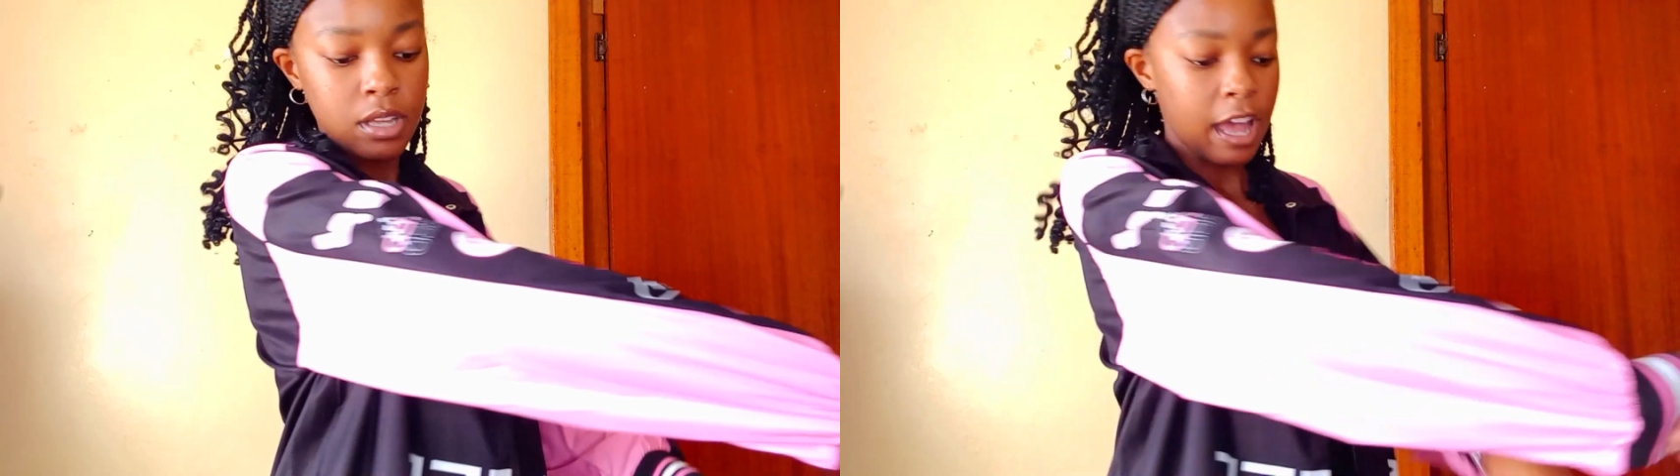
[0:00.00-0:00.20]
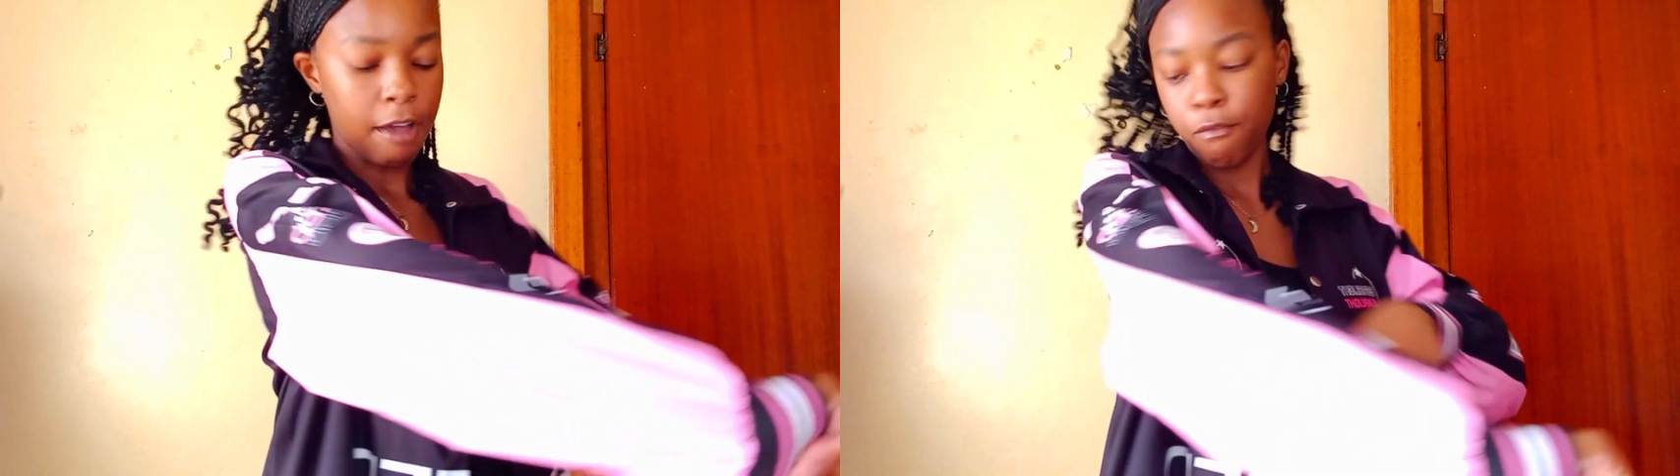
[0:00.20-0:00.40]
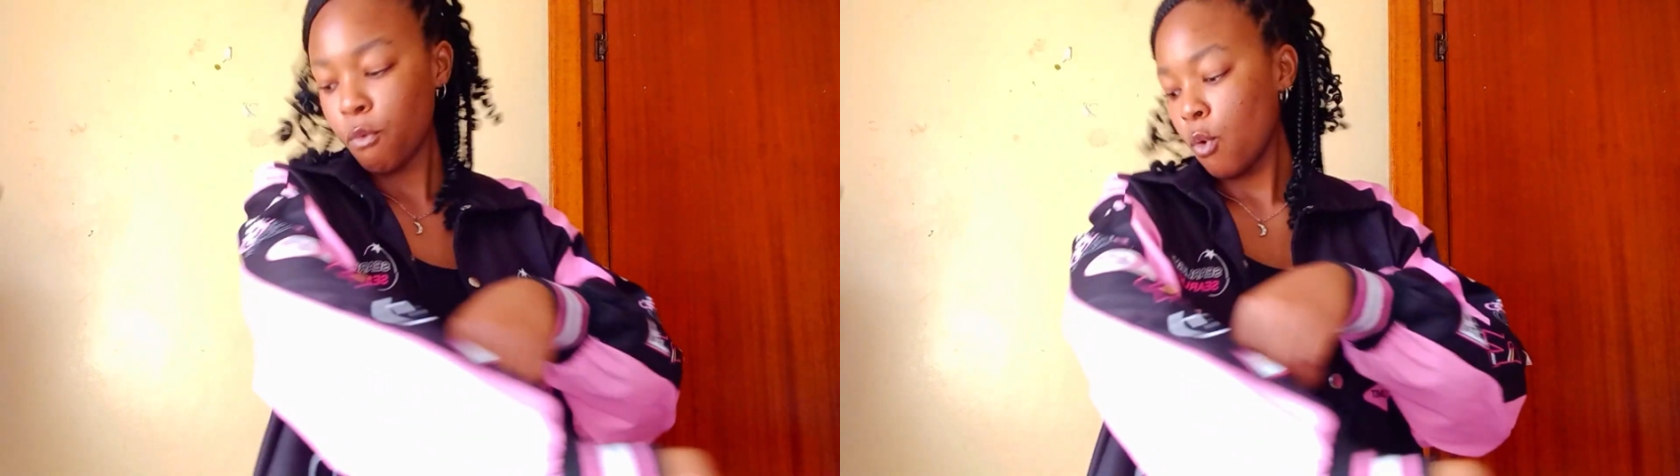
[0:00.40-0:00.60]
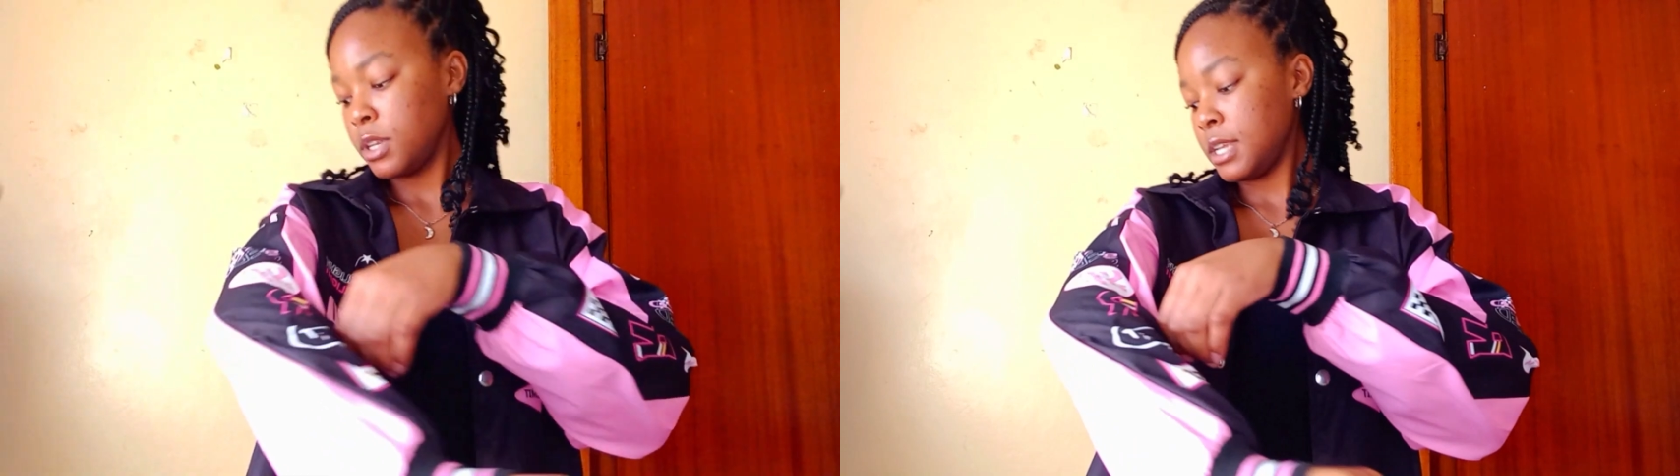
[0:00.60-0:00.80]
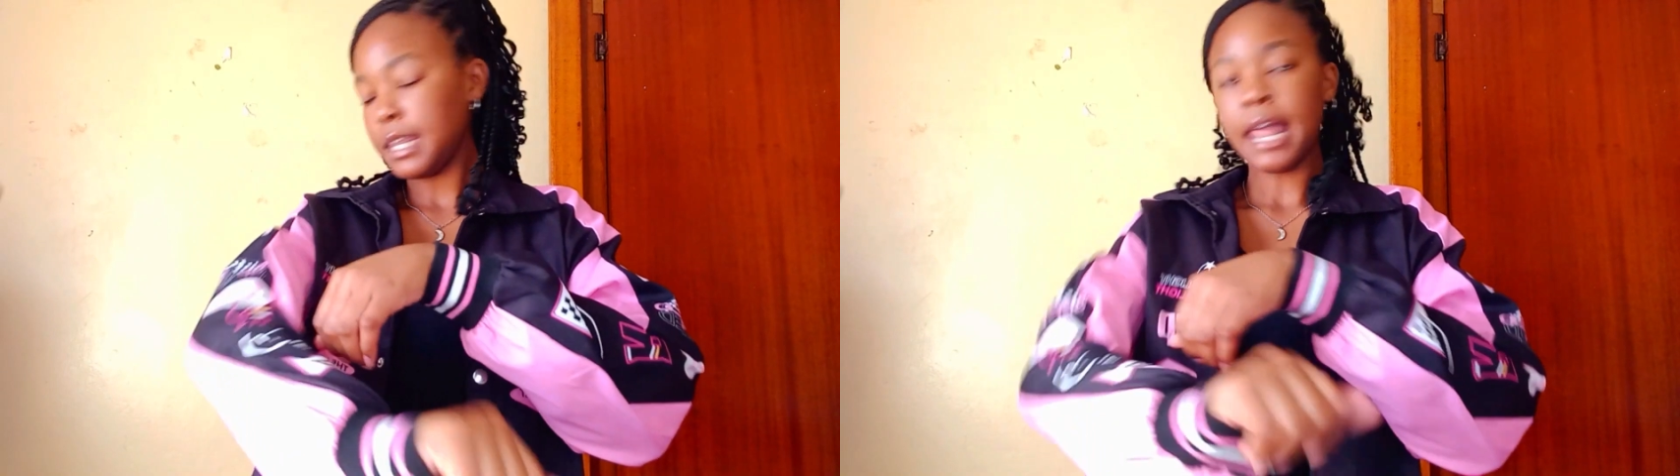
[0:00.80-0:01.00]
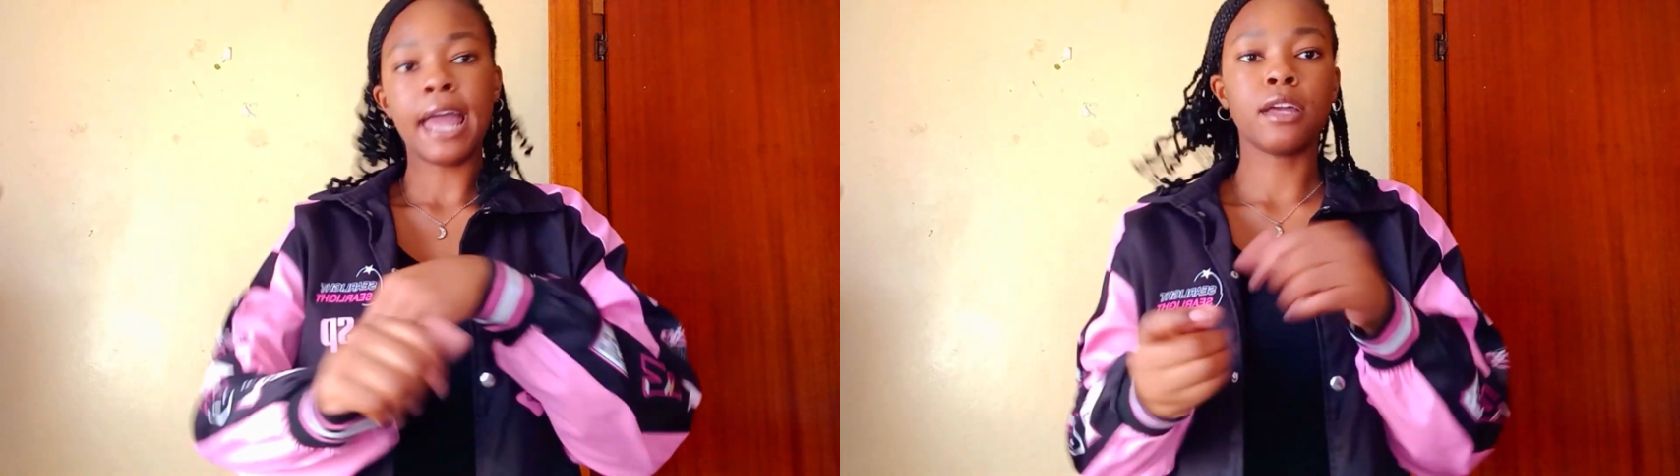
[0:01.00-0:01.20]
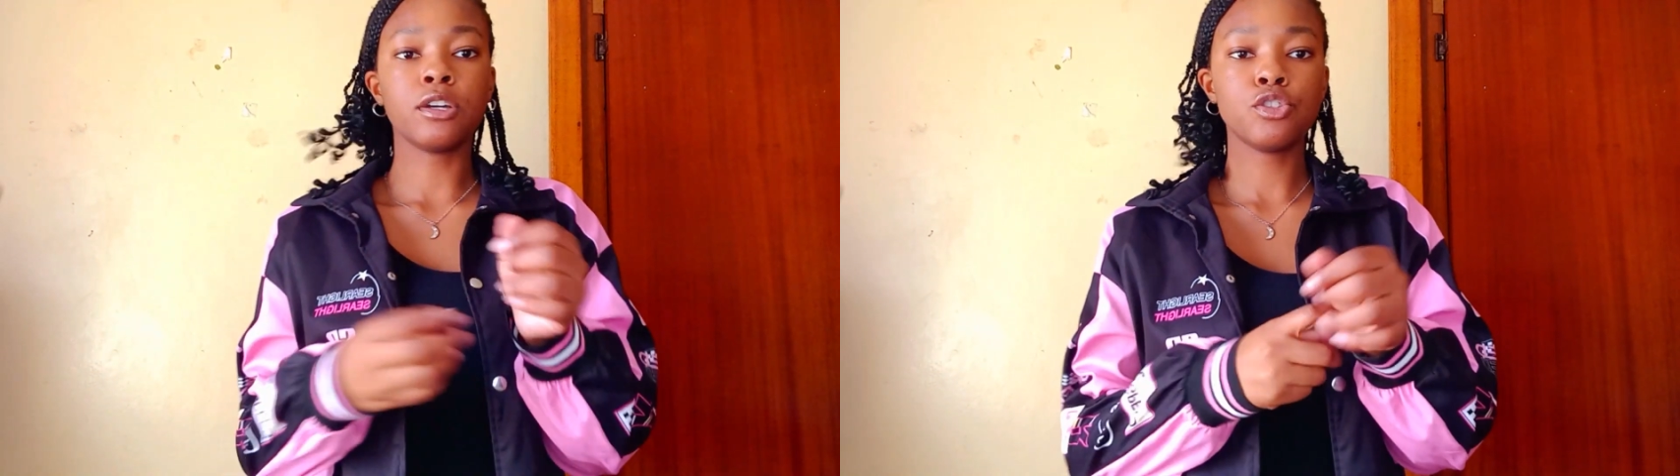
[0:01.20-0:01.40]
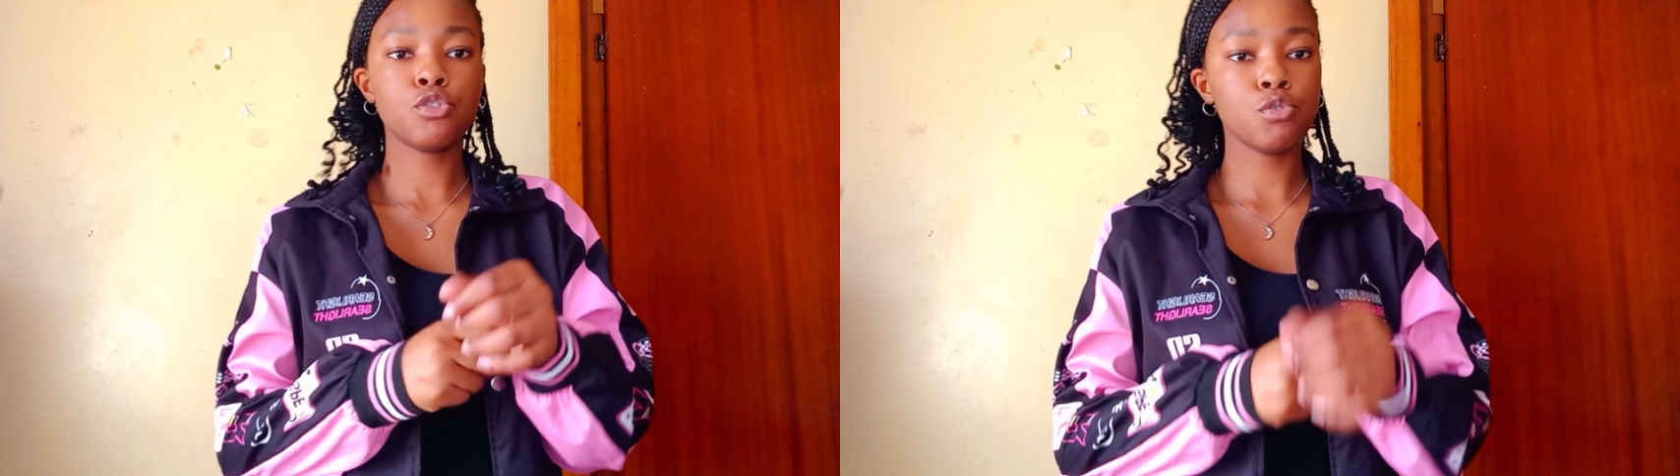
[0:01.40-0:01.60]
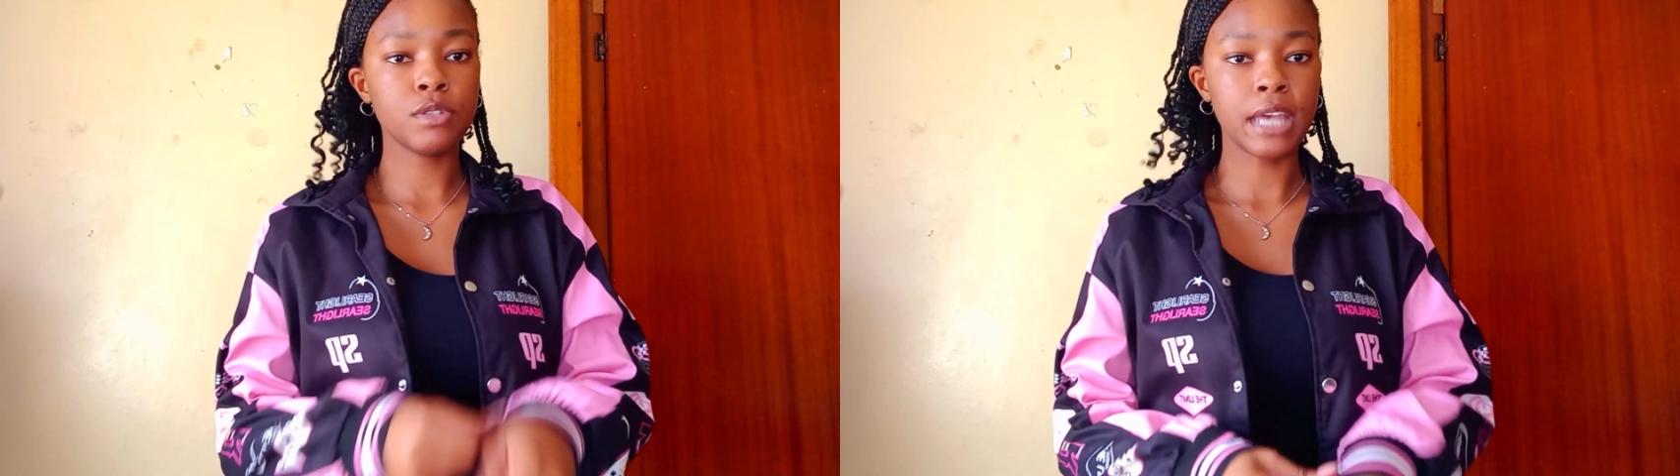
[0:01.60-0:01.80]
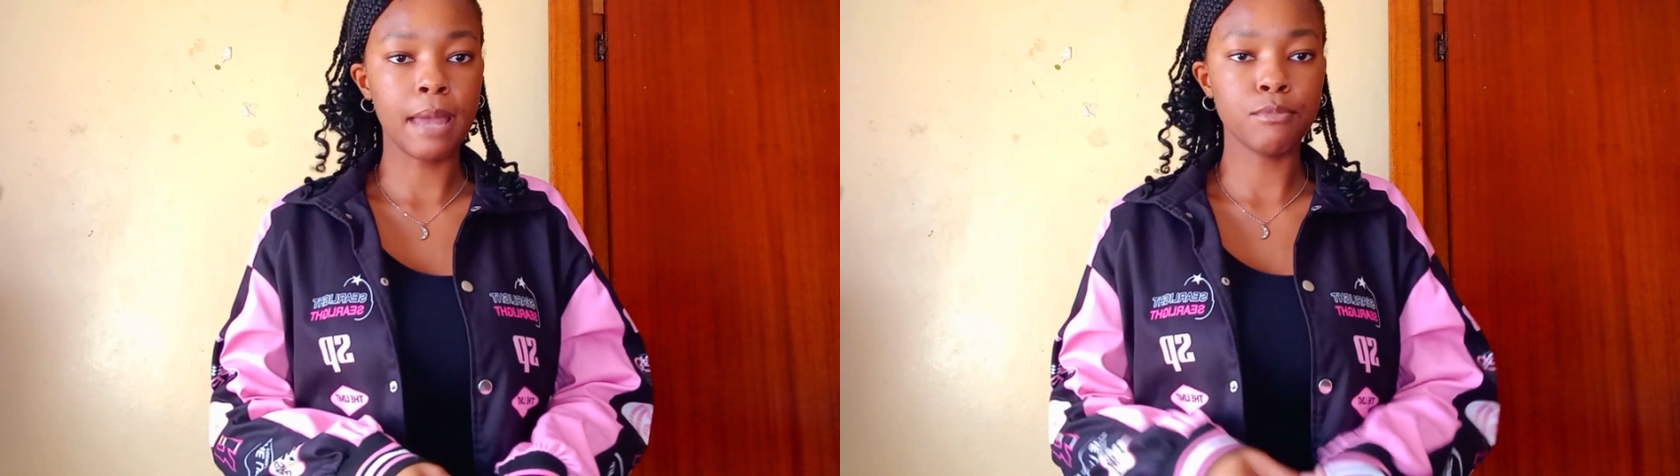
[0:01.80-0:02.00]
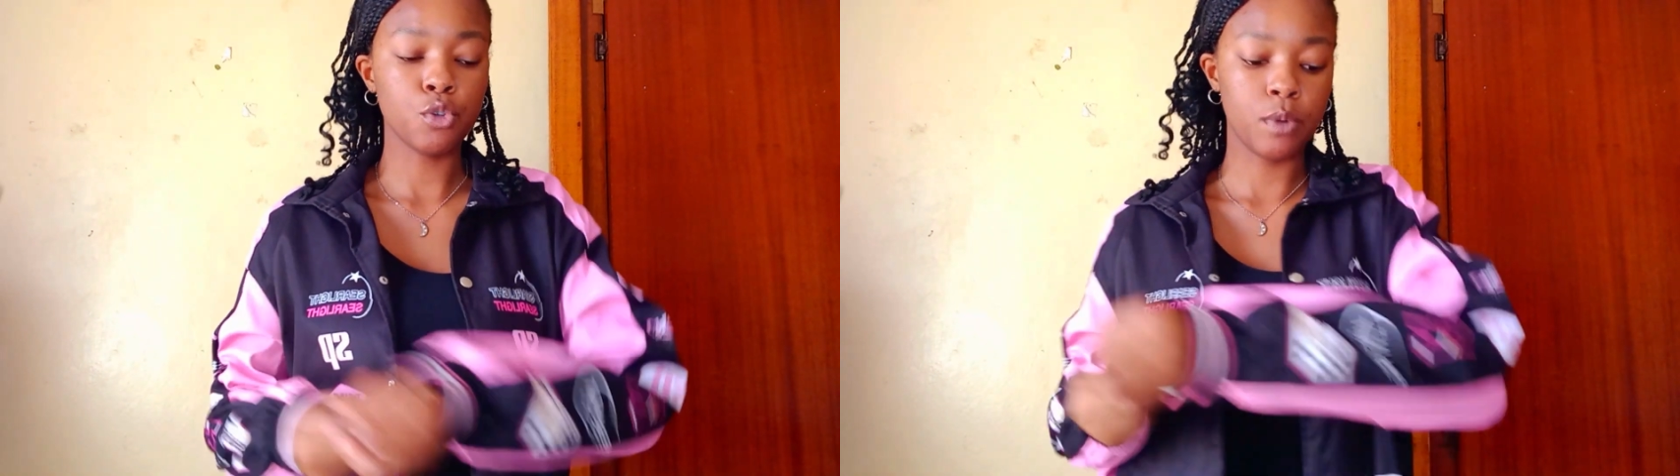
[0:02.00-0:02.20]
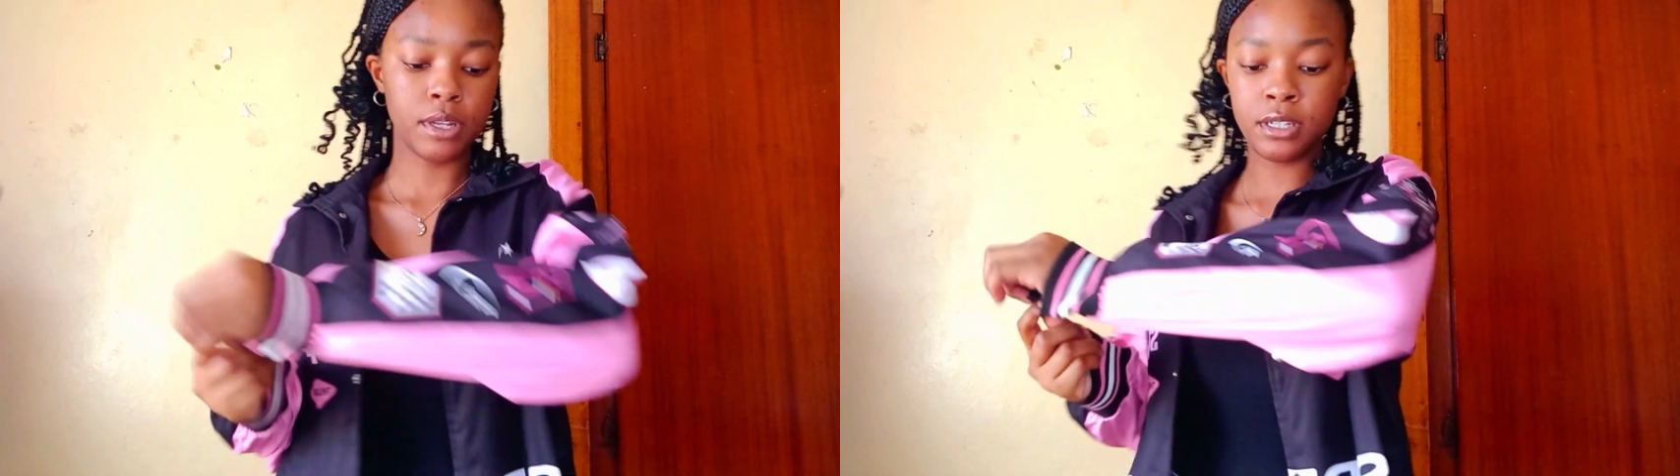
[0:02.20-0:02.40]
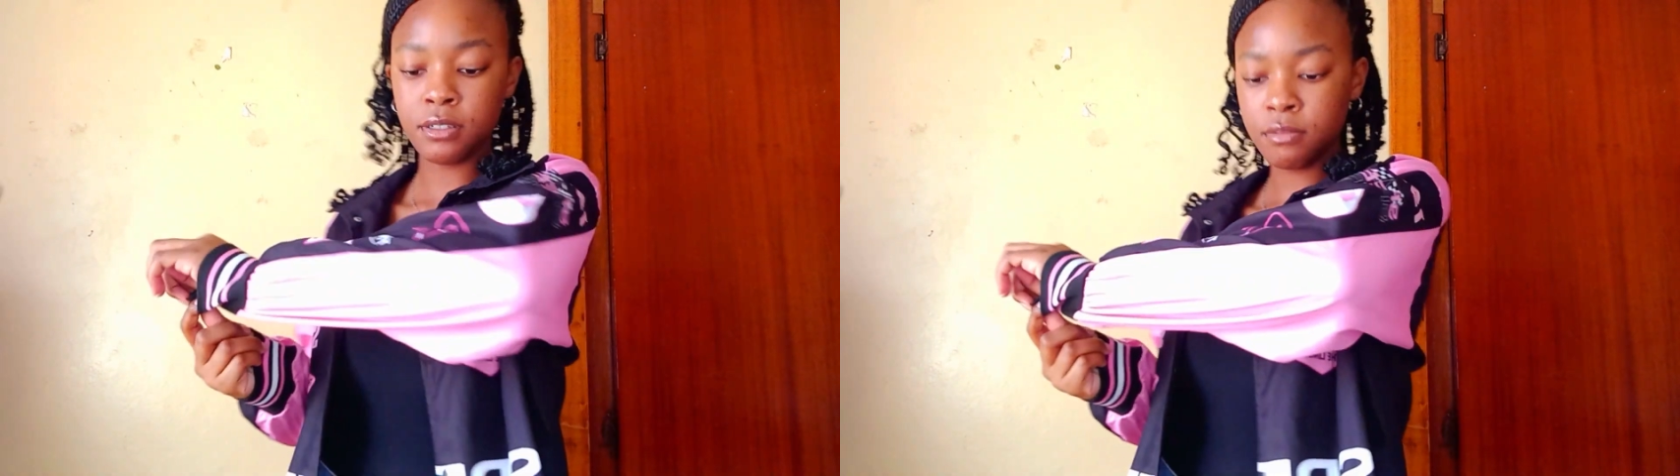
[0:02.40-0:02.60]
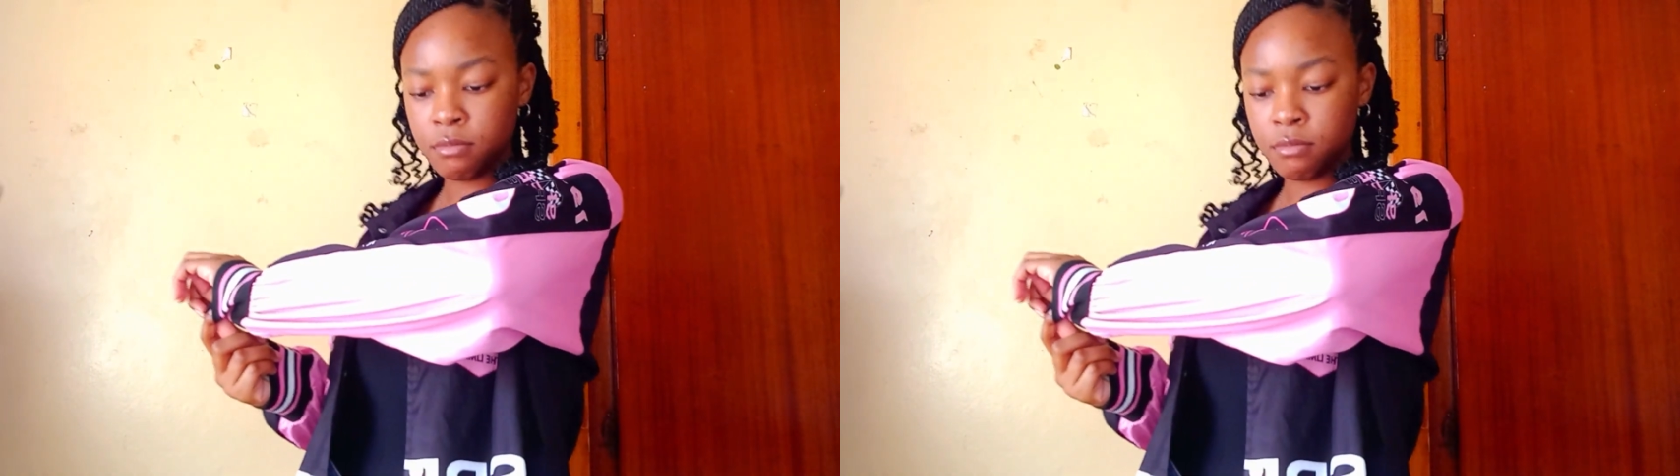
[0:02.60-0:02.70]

I've worn it like 2 times already.